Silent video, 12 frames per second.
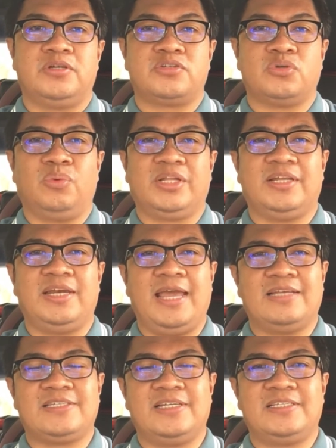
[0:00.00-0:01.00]
so what an
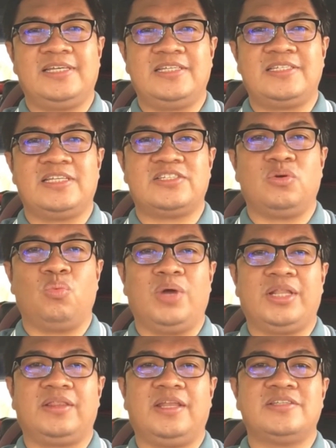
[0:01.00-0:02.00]
essence is is the
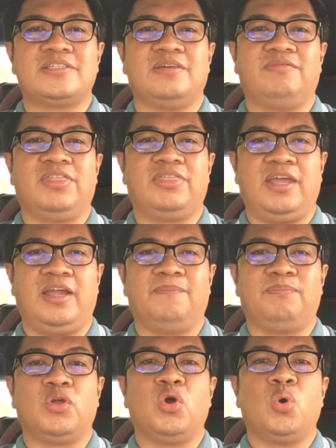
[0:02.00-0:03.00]
whatness of a
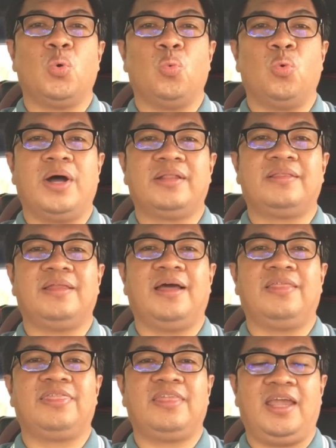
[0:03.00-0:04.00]
thing what
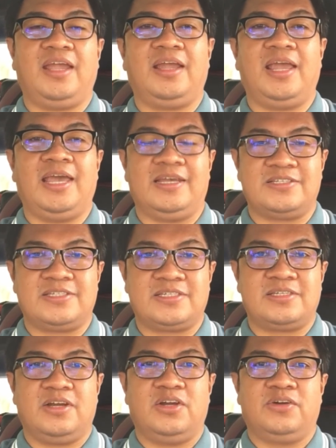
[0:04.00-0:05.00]
a thing
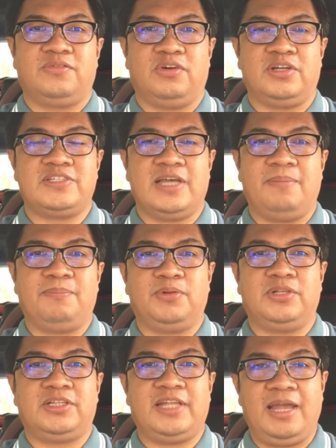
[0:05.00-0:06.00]
is for example
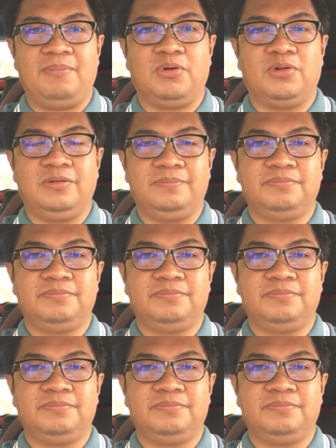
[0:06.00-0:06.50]
the table